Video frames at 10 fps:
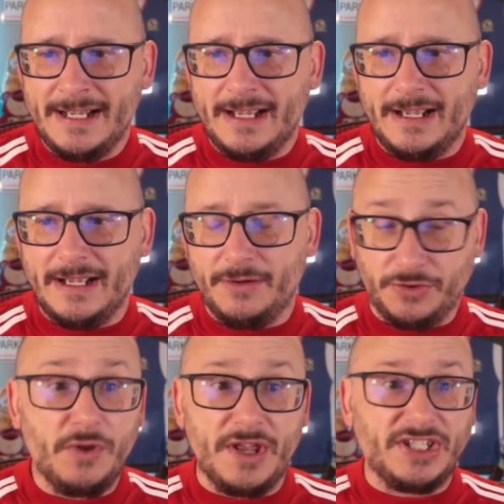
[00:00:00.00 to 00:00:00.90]
Uh, well,
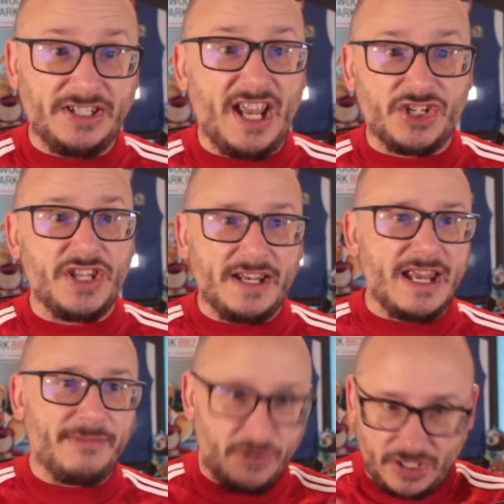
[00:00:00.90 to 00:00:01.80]
no, this is actually their
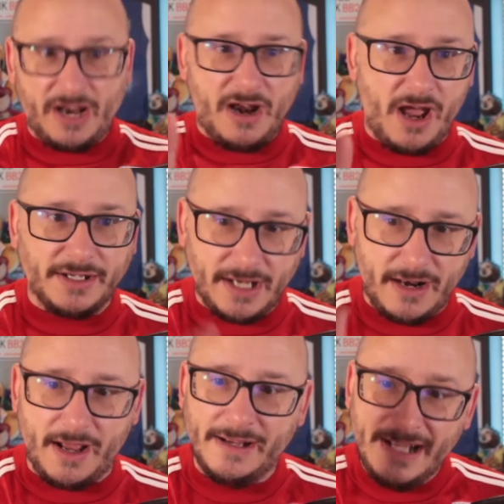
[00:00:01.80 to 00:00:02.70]
debuts. Tell a lie, tell a
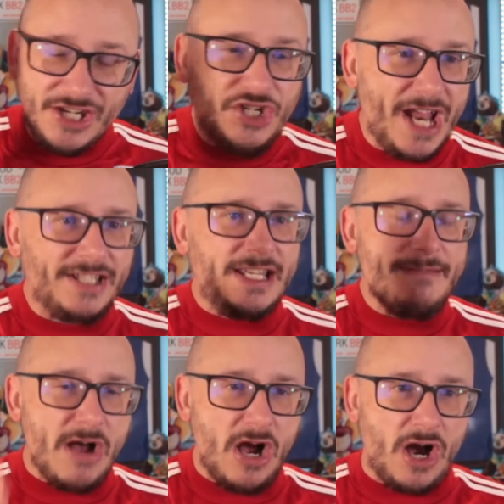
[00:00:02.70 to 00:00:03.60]
lie. Jesse
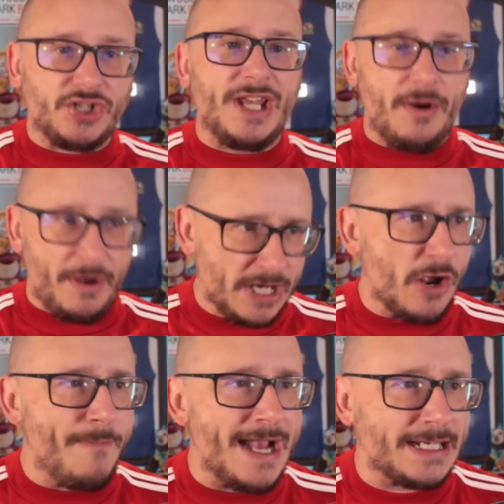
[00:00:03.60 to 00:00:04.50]
Marsh. Now, I'm going to go
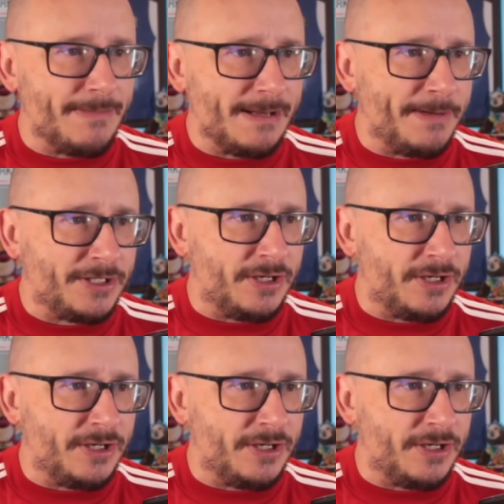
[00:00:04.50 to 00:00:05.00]
back to big picture.